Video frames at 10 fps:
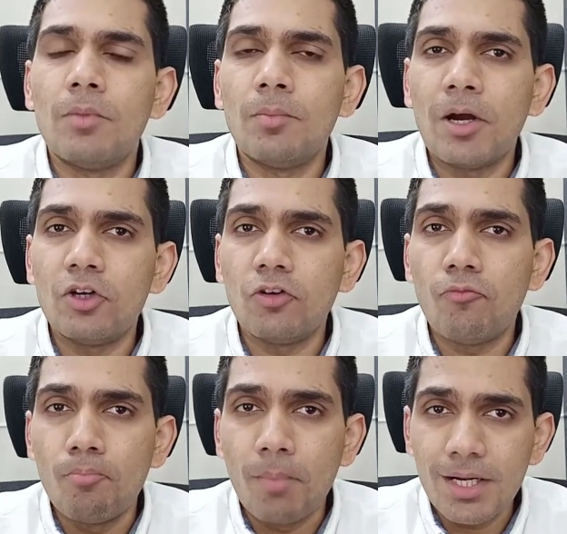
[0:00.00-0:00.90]
amount of
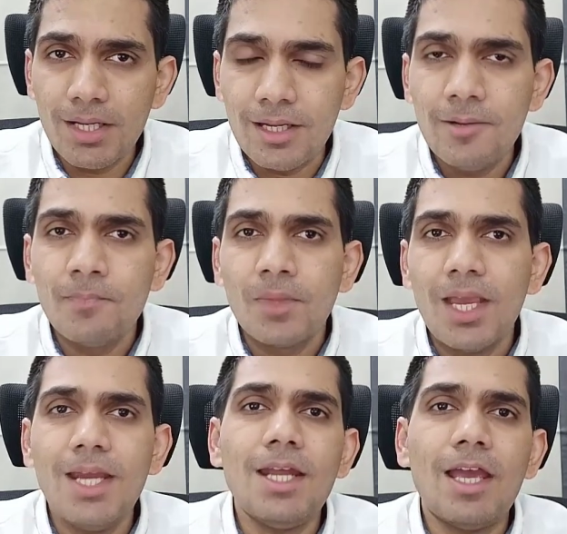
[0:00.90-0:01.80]
money
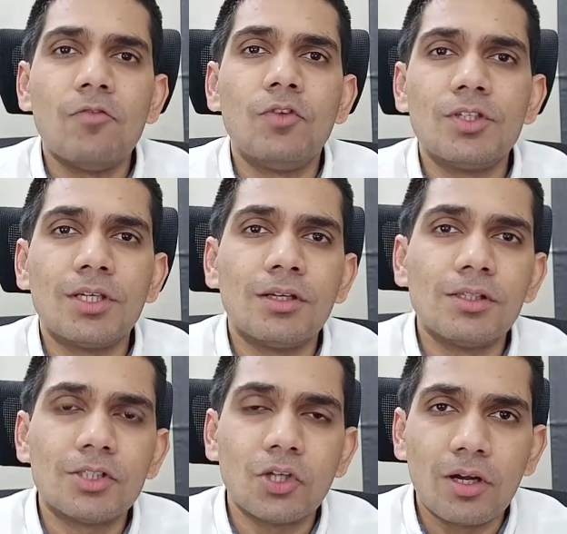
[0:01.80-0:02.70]
in every single
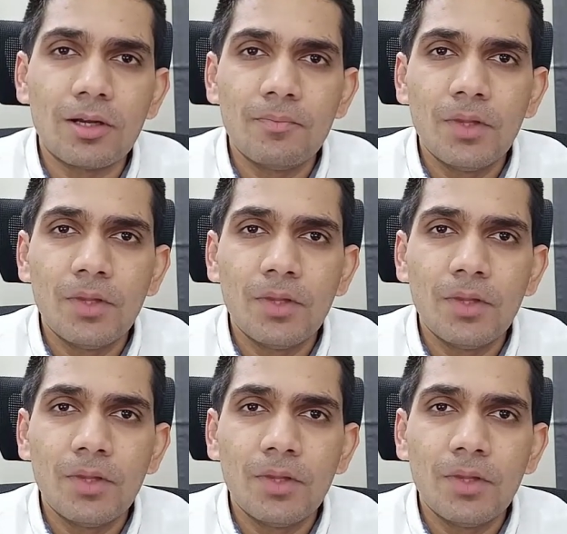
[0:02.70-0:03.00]
stock.